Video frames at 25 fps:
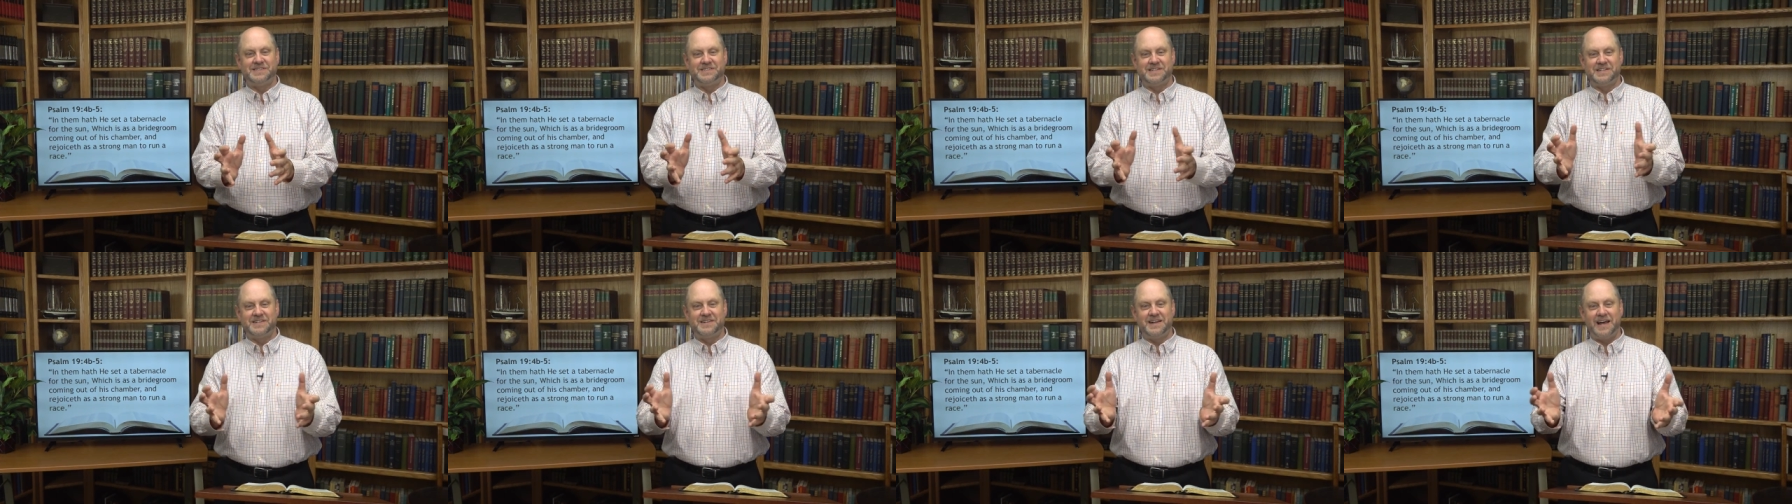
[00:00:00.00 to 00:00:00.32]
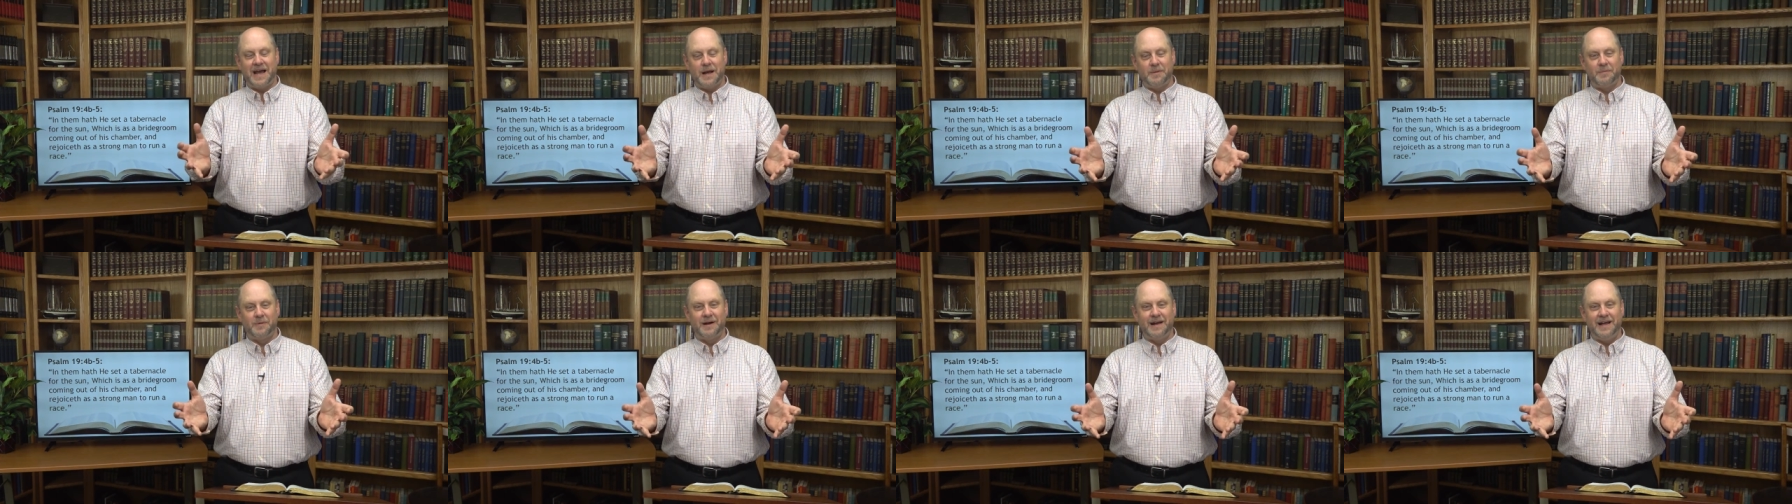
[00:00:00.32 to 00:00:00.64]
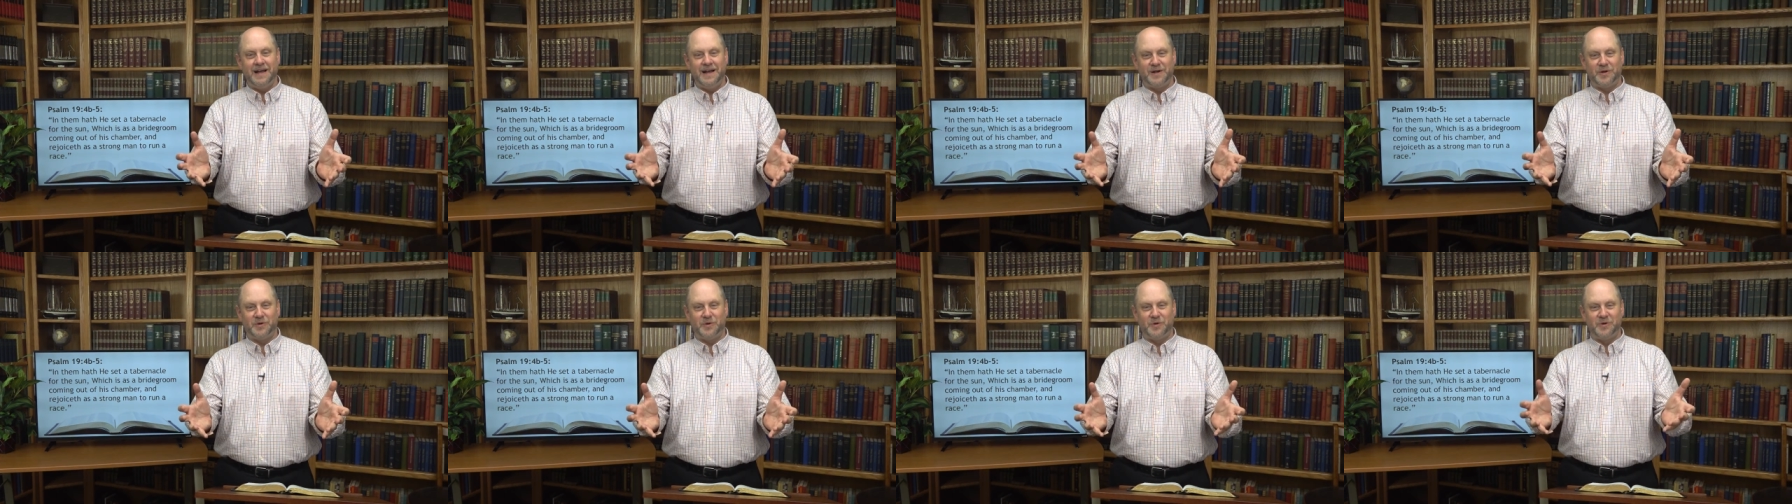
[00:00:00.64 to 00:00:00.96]
a
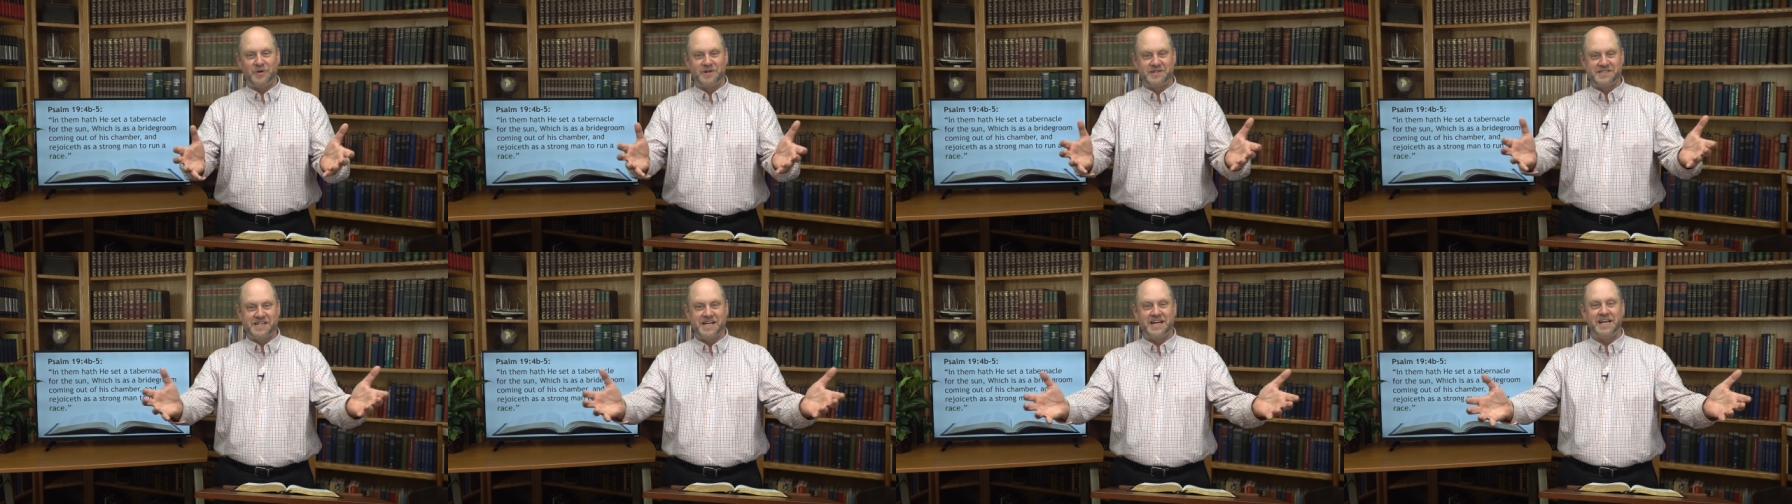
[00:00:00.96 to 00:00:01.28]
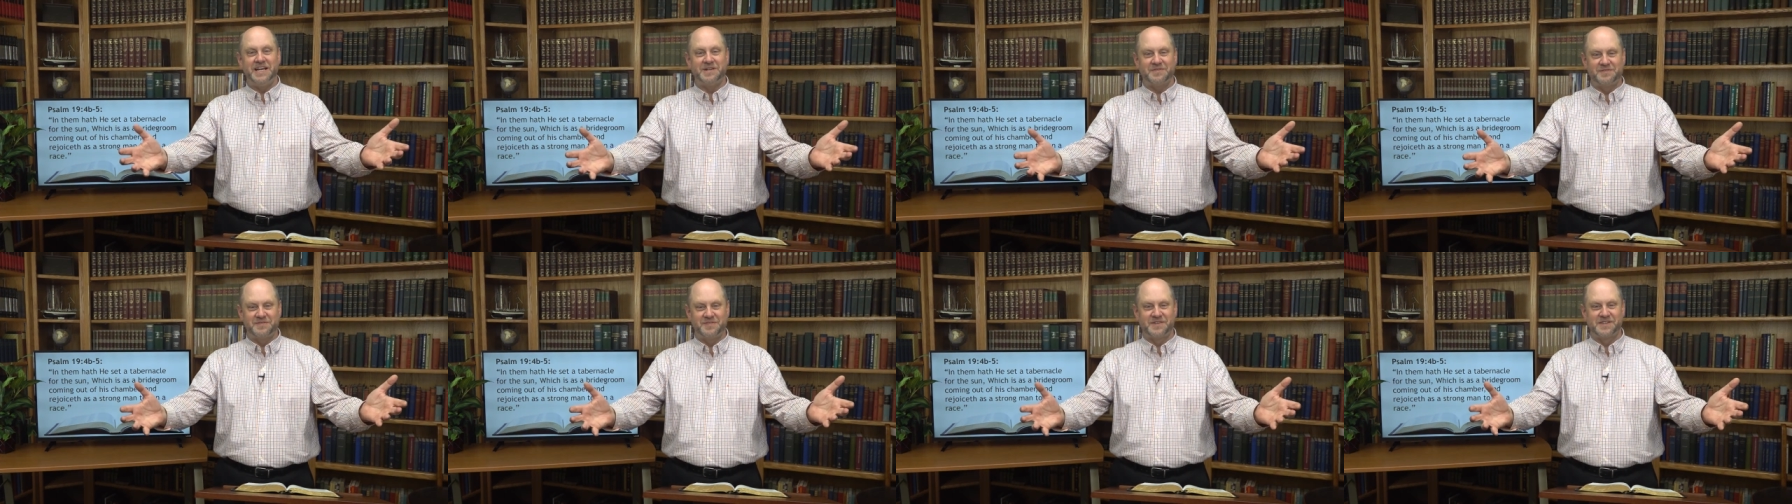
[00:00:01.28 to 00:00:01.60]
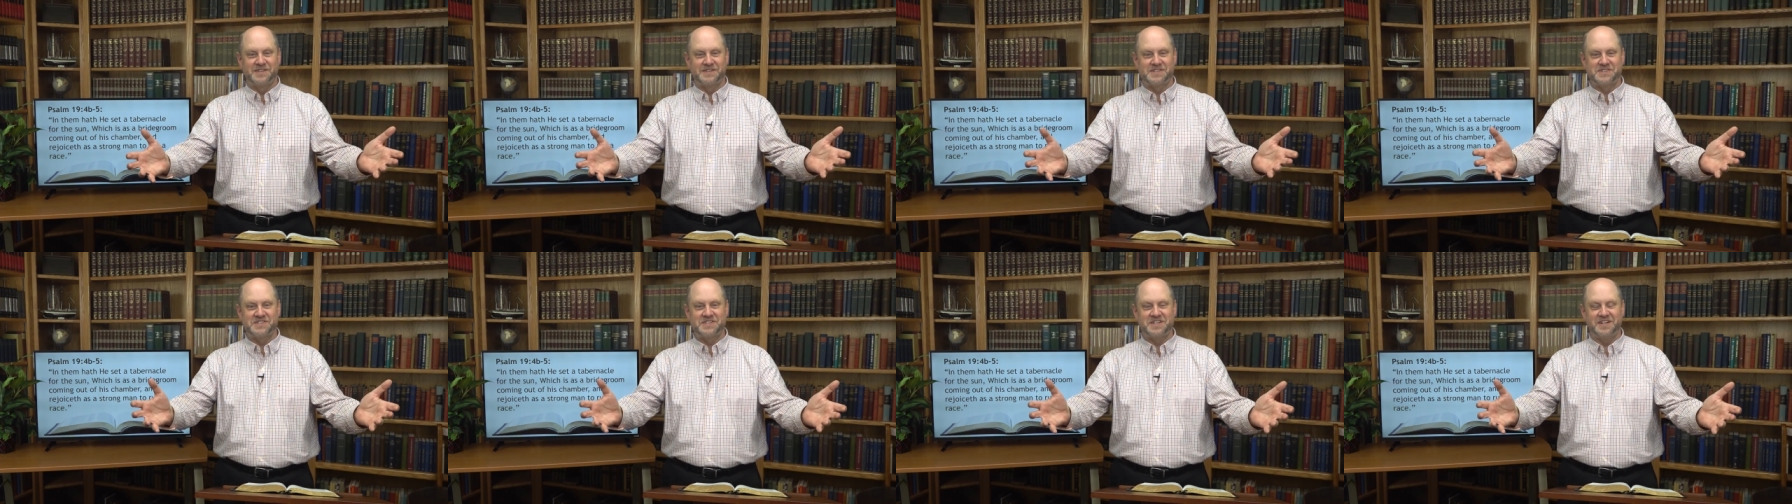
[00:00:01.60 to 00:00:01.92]
tabernacle or tent for
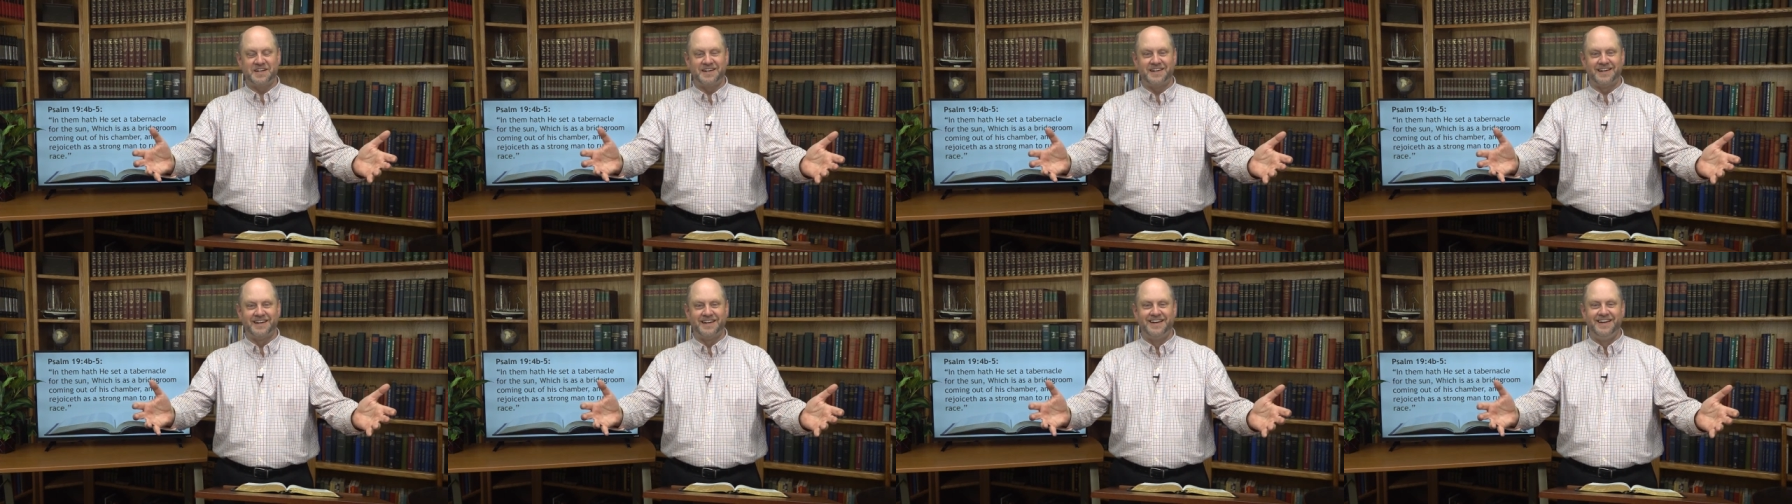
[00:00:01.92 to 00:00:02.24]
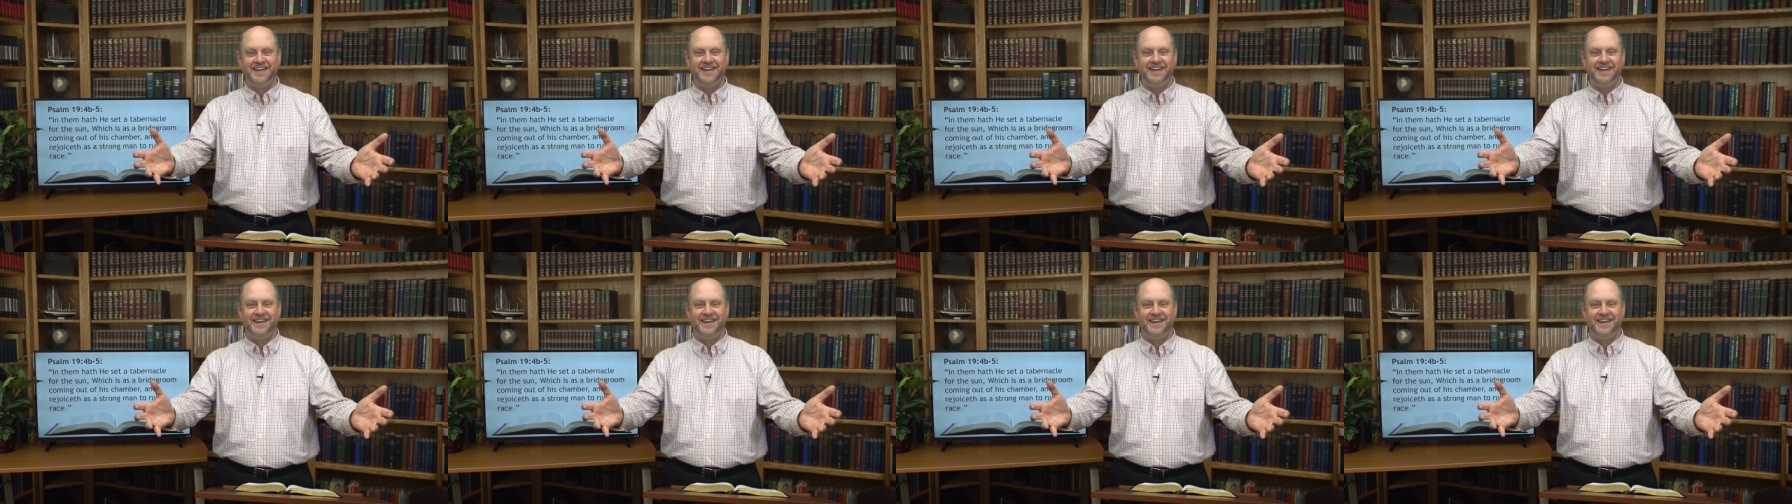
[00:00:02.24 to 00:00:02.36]
the sun.